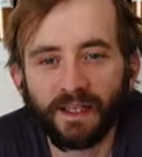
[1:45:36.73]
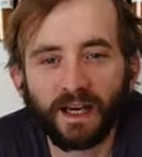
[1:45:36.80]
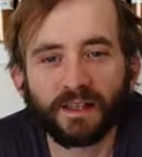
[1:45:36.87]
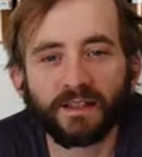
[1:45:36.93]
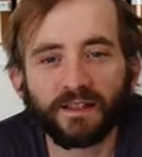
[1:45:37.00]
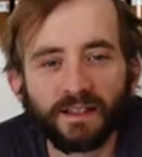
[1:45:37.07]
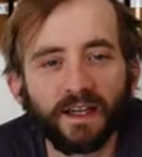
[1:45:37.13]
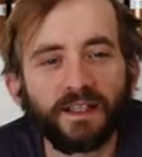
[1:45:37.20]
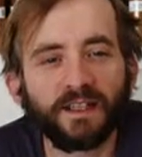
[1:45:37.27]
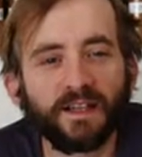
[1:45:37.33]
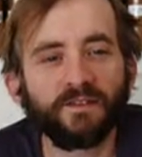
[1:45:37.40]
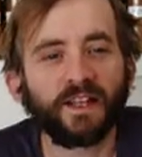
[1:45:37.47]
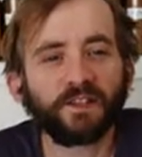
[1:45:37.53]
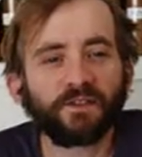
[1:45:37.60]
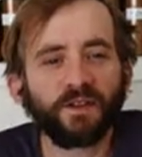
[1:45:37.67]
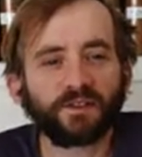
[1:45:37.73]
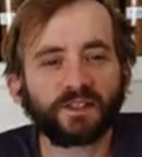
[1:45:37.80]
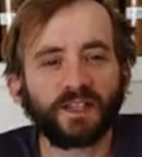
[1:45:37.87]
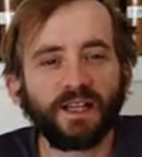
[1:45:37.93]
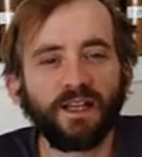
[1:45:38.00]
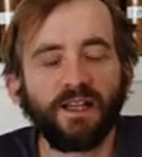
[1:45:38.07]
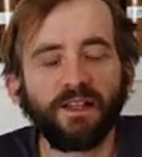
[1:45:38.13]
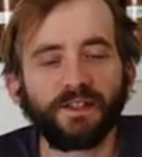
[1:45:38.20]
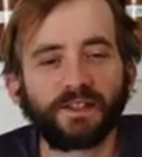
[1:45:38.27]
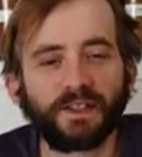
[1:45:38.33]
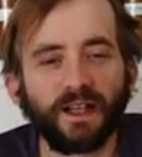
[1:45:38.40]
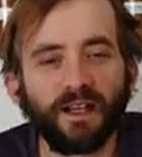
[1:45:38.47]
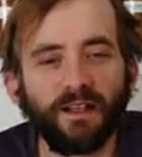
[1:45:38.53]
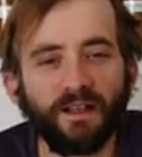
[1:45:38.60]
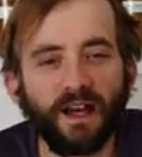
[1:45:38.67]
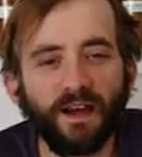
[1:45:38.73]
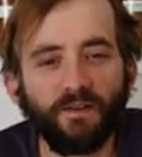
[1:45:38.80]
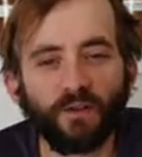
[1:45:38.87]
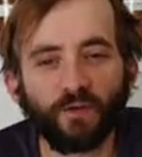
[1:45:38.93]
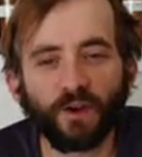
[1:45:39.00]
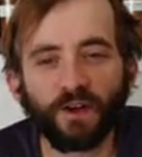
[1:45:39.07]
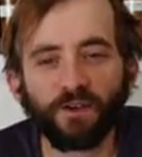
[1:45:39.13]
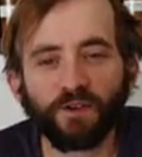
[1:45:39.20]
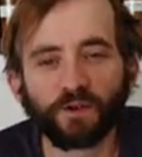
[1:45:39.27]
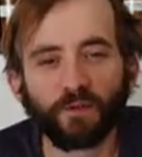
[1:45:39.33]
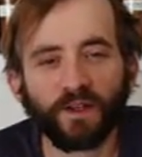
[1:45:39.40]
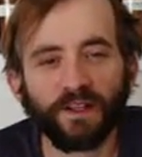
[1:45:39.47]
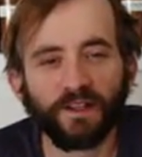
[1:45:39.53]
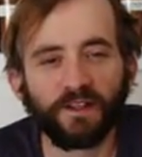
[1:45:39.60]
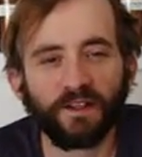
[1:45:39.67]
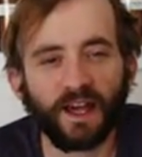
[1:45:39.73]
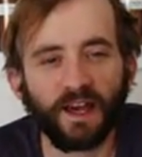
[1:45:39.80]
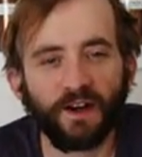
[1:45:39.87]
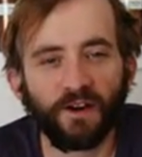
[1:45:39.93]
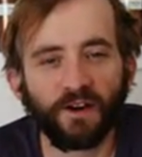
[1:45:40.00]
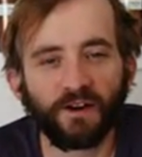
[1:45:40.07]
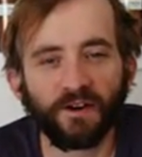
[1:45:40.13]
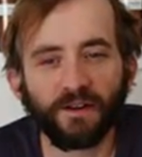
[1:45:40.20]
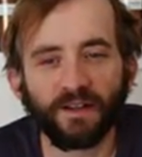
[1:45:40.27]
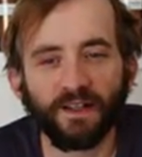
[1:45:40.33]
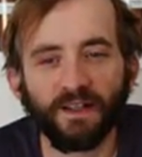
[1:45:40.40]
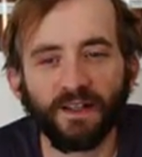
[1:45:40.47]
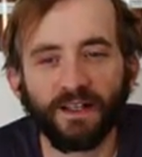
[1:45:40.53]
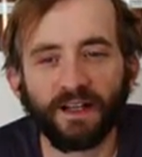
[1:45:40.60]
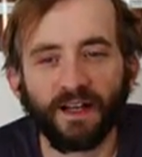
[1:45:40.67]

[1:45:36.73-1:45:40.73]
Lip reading: Yeah, David, that's what I was thinking is I have a friend who's a really good editor.